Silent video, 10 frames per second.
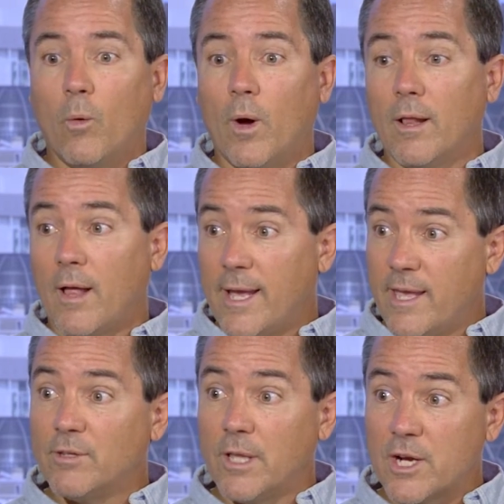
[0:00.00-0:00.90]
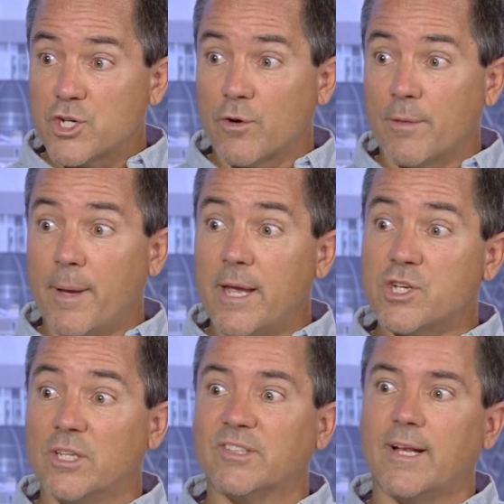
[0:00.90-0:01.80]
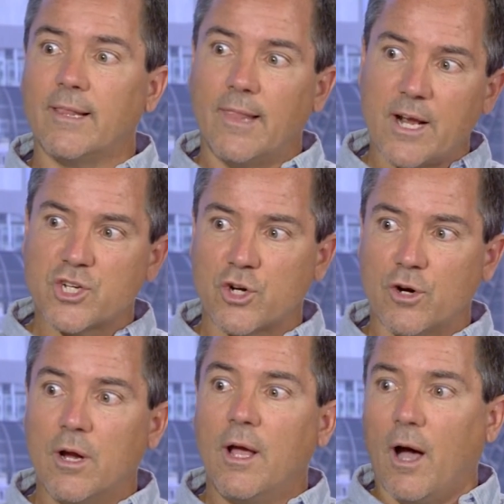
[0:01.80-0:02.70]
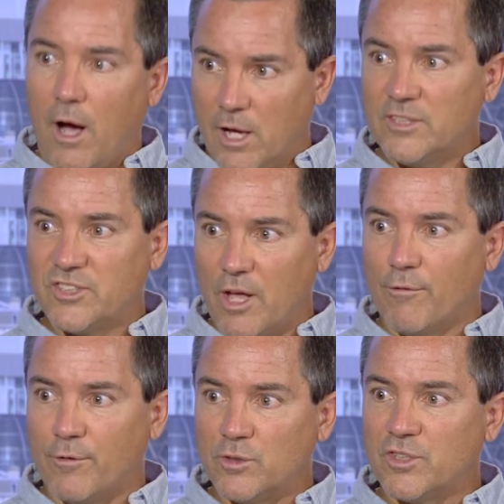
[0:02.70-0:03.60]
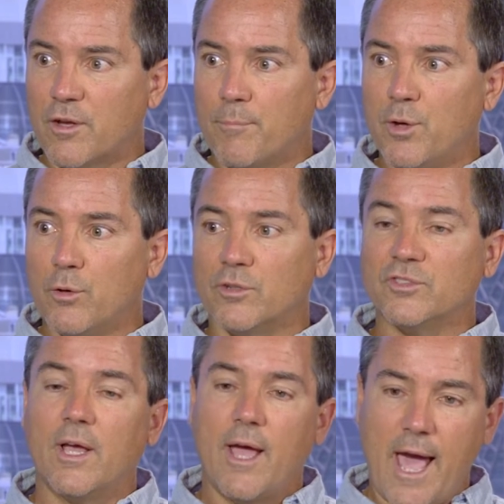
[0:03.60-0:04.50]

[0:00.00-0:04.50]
Well, I give a lecture to the patients, and I lecture on cell phones and computers.